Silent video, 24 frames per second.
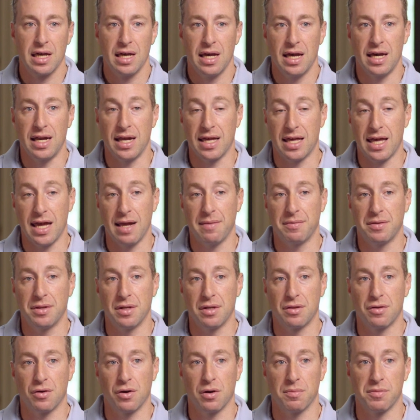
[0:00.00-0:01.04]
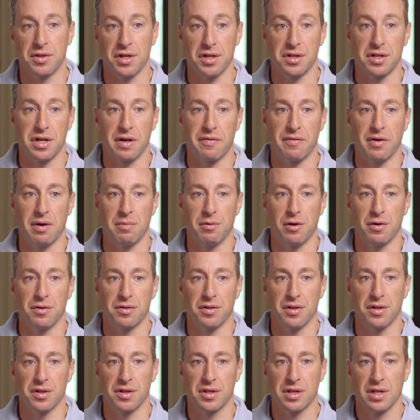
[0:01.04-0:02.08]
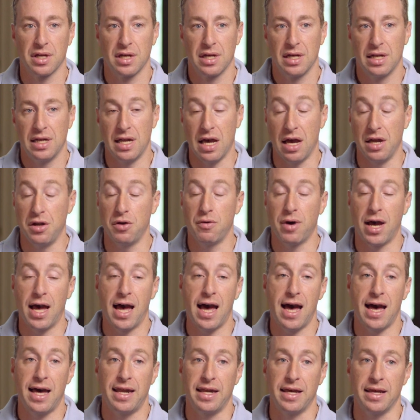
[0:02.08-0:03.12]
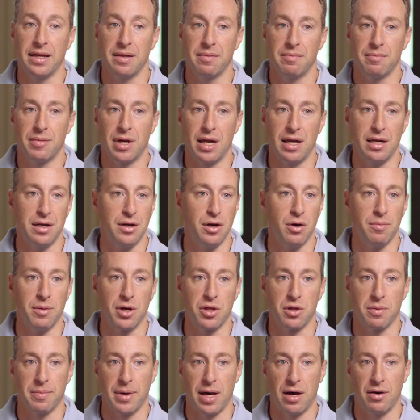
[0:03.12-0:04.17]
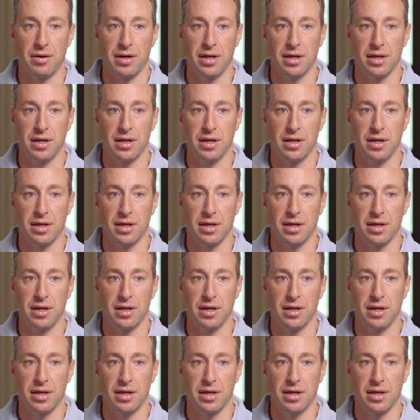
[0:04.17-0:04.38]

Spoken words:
and I came to the term cystic fibrosis. Now I knew I had it, but I didn't know much about